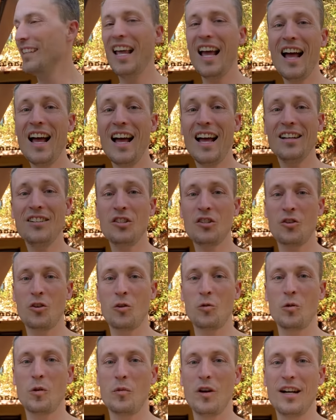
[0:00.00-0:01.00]
yeah, I just
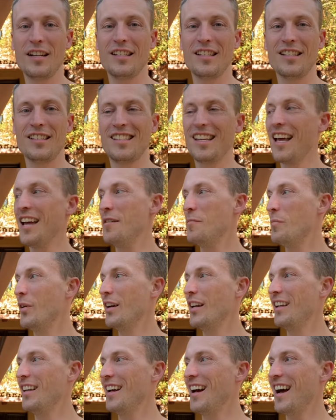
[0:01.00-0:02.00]
heard what Bryton said,
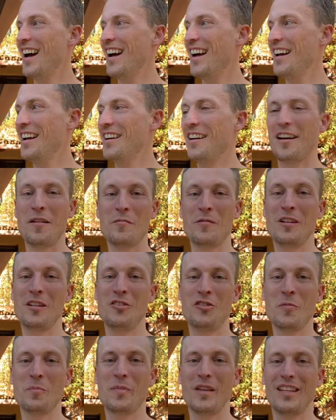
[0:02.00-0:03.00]
but I, I'm going
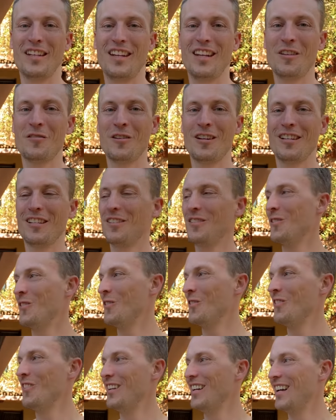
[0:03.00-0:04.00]
to jump in anyway, so.
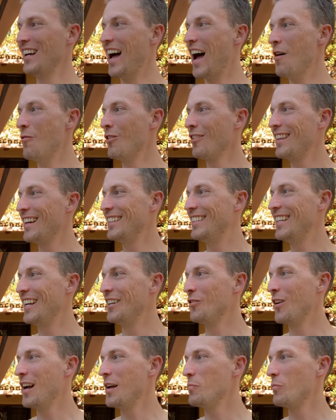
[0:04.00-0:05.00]
I want that
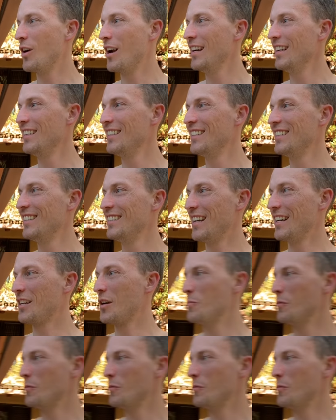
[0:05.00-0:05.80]
10 grand, Bry. Is that what?